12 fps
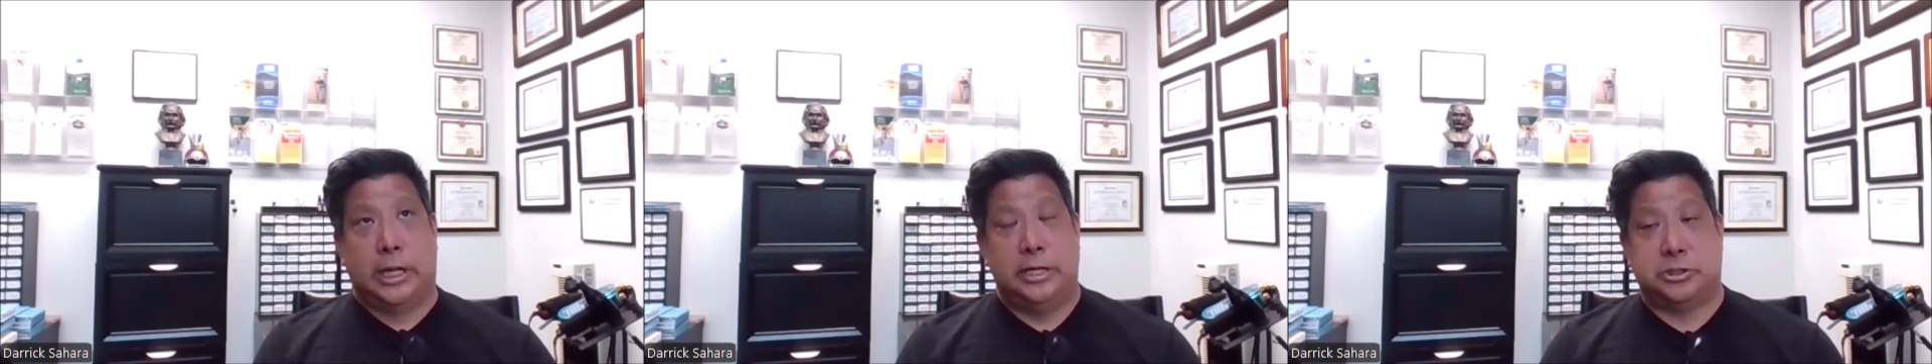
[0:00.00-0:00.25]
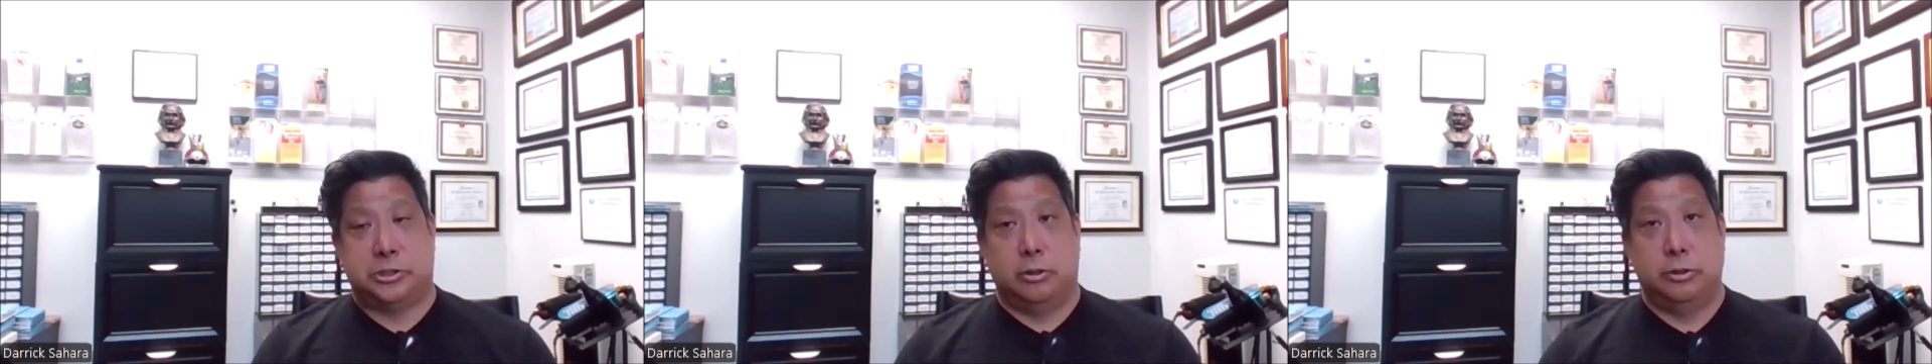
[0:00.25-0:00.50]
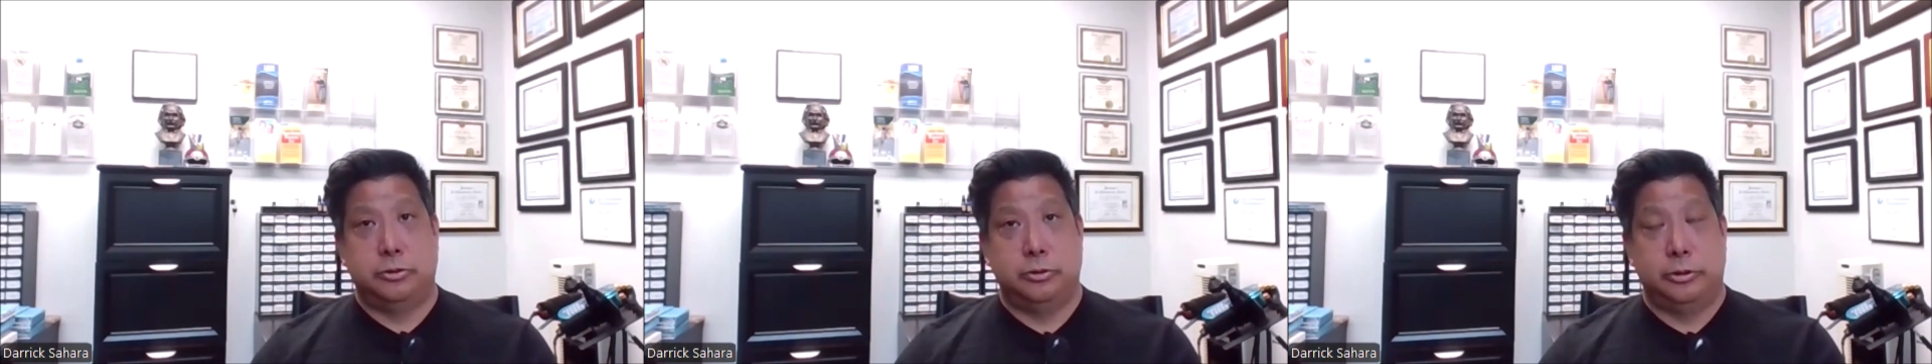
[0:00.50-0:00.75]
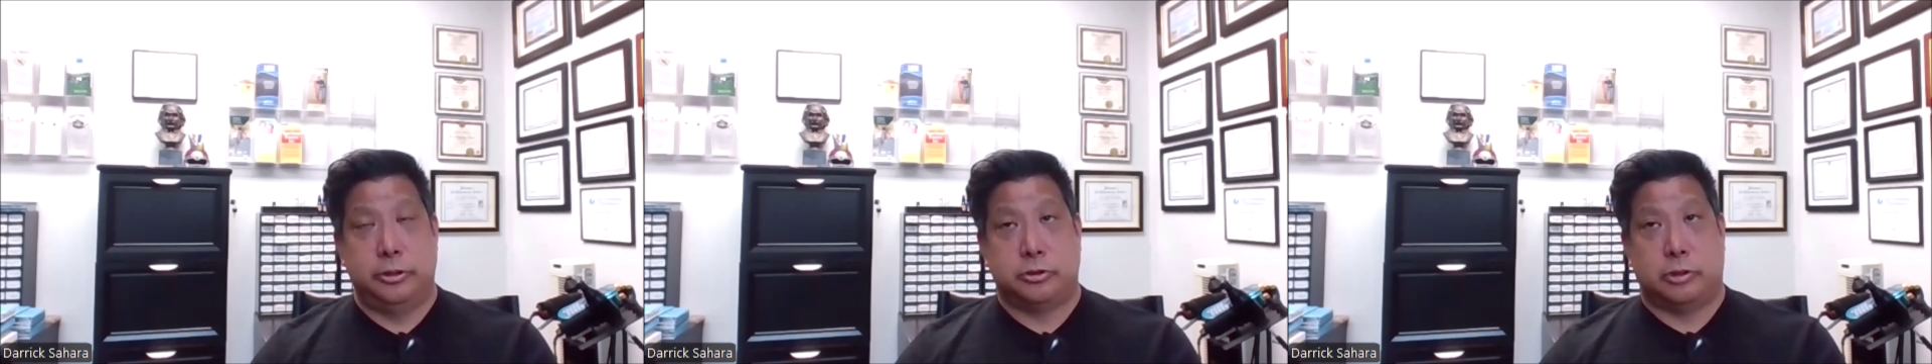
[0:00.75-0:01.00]
he started
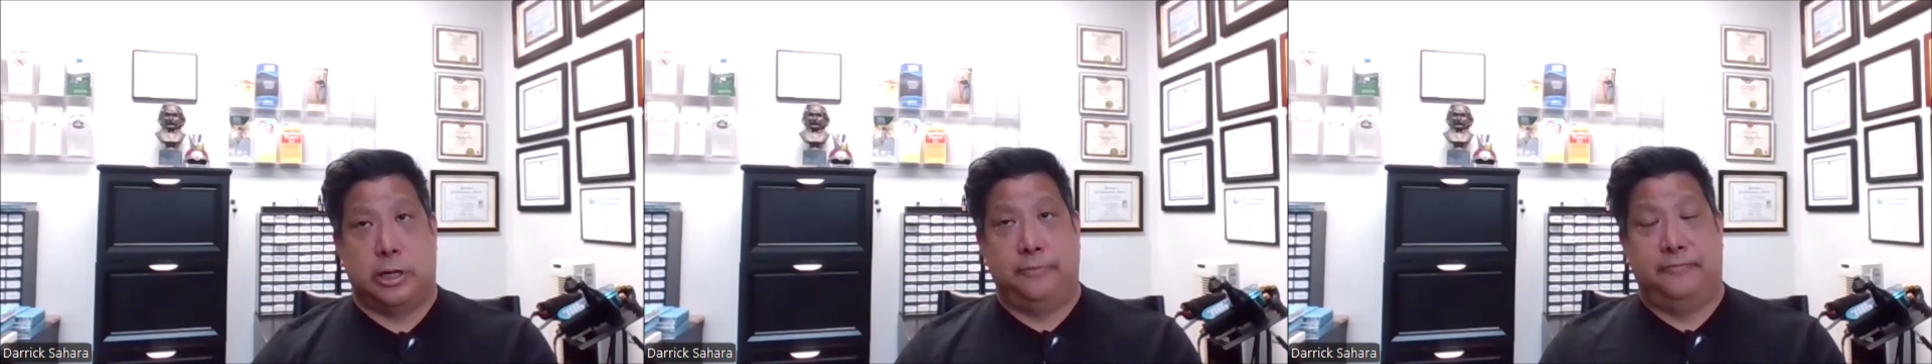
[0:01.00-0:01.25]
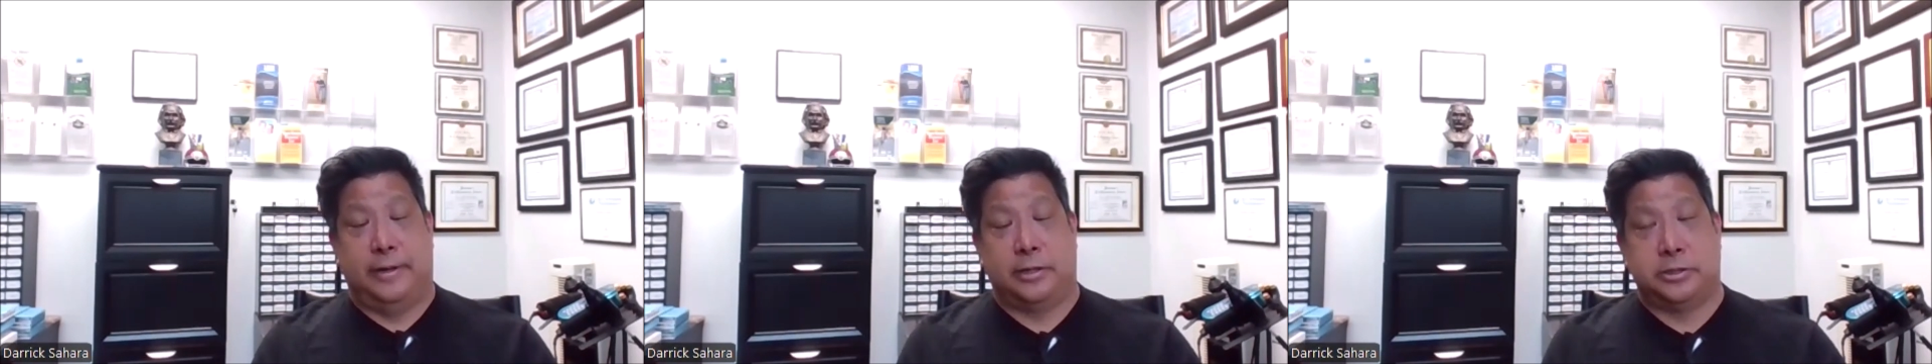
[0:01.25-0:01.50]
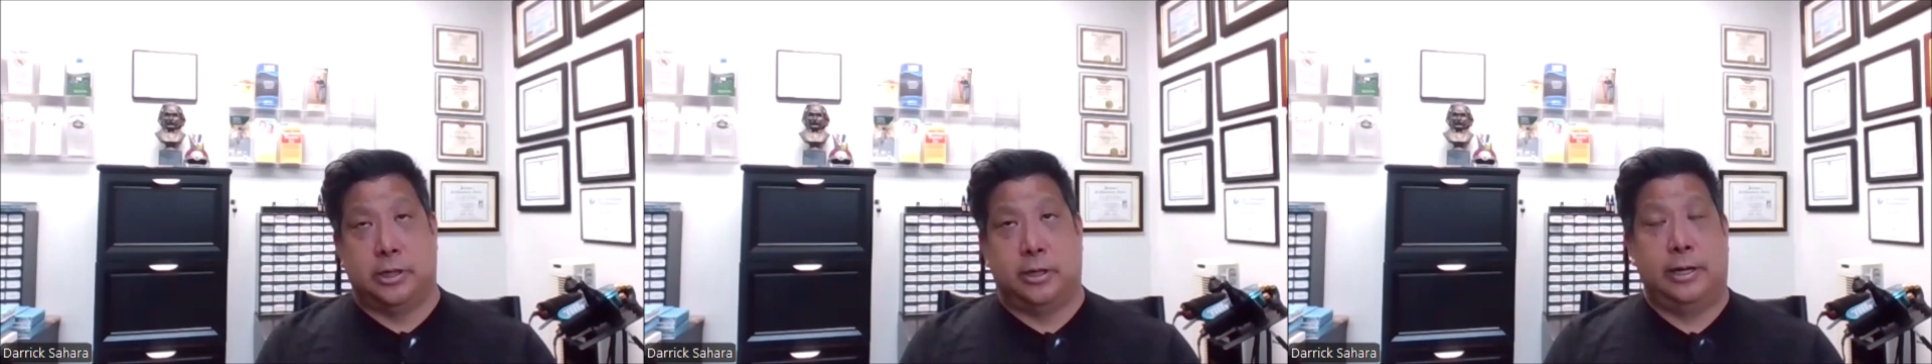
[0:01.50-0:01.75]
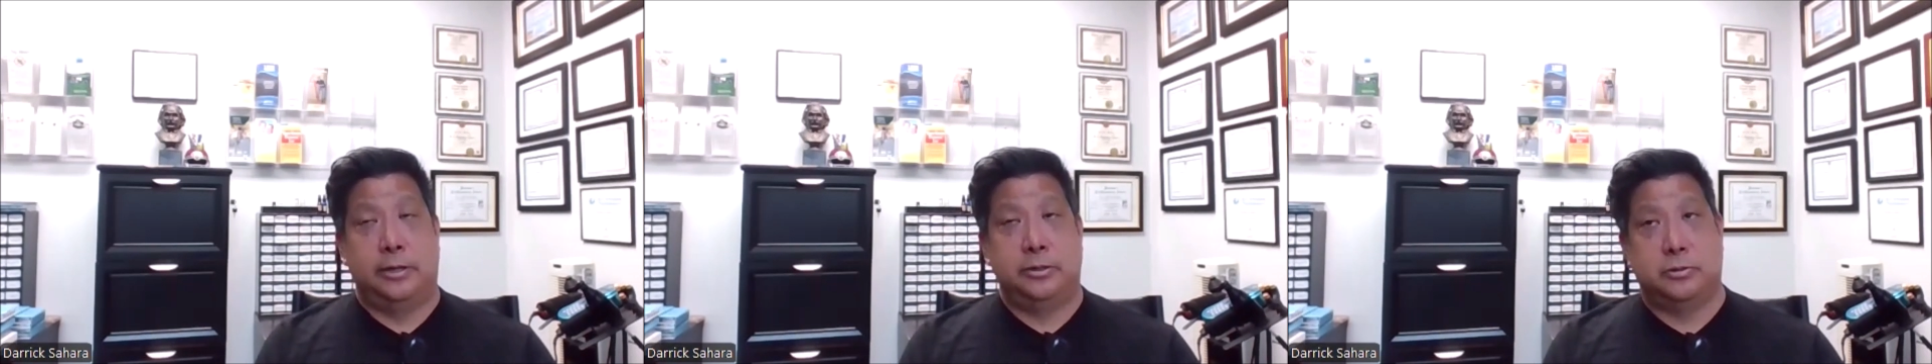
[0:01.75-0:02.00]
doing the
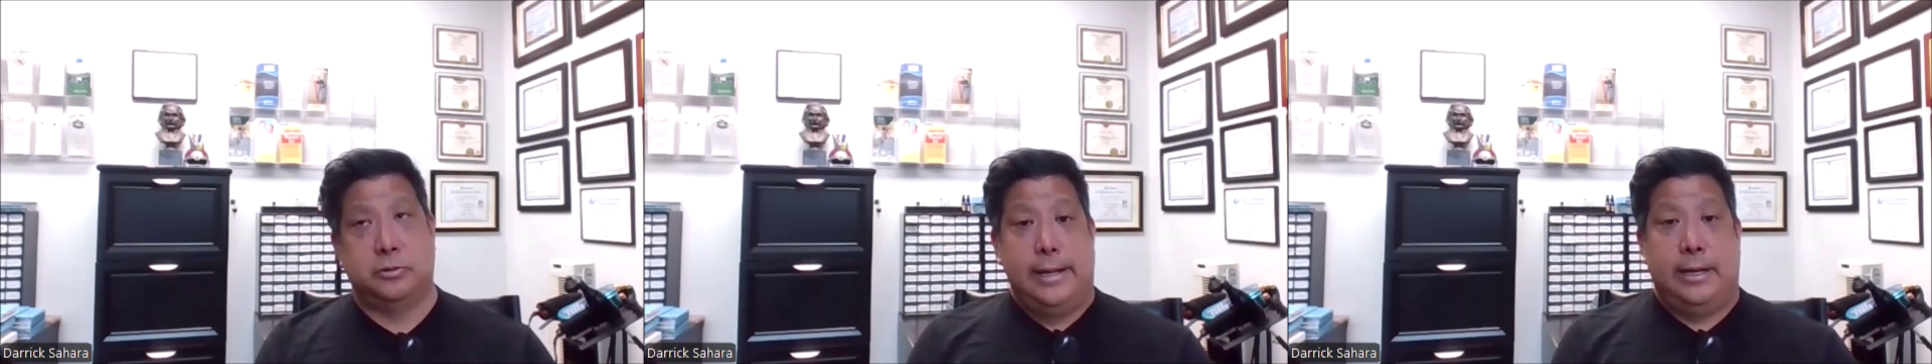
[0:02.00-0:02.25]
trifecta